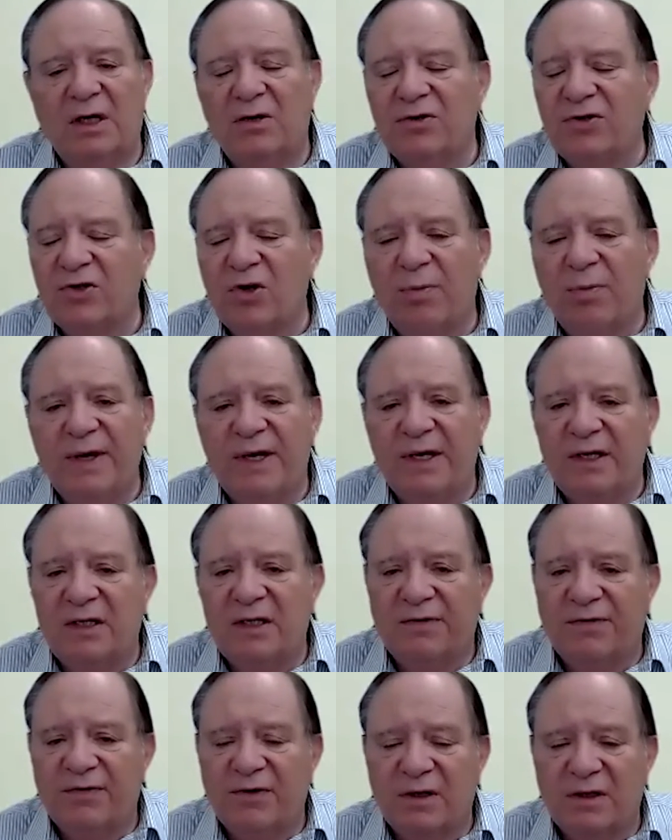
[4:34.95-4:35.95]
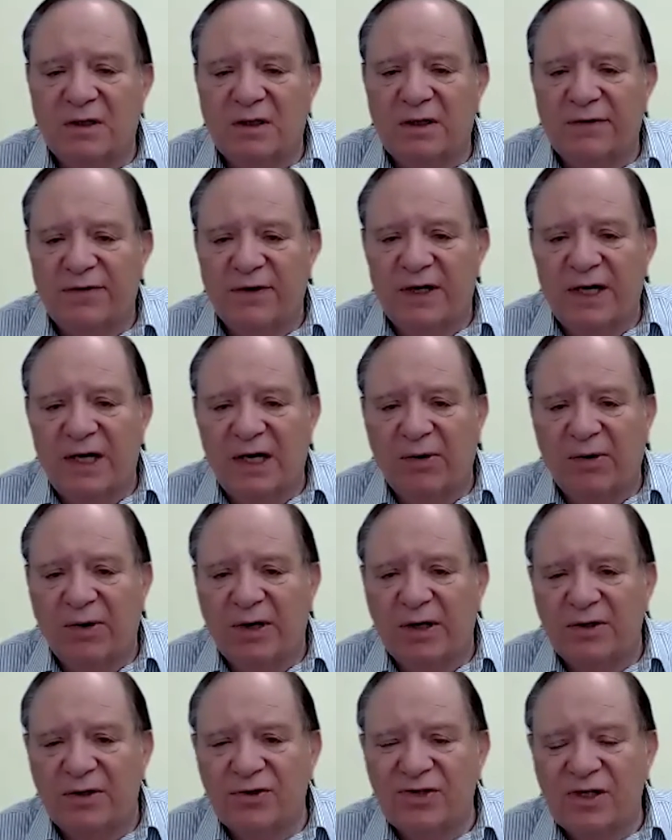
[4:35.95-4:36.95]
so many different
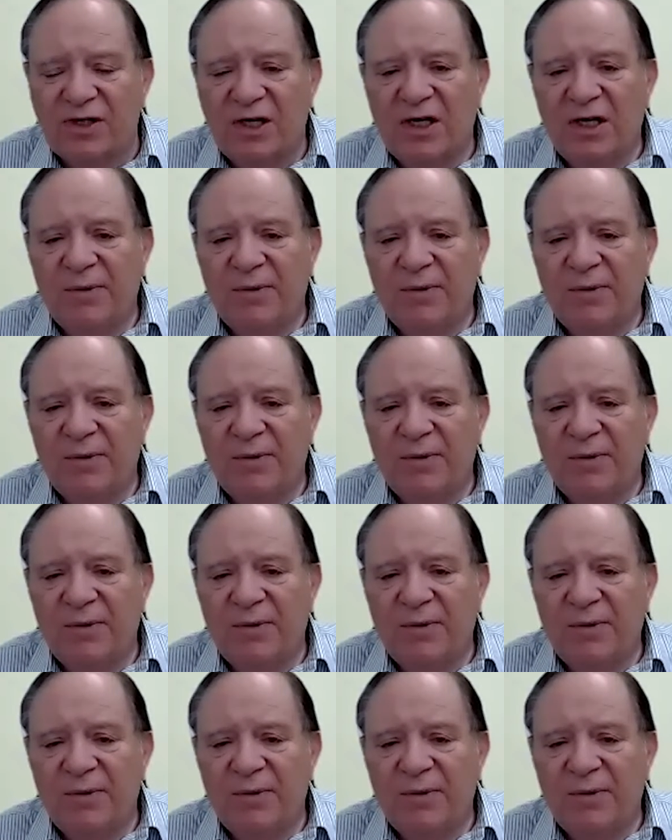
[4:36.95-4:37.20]
areas.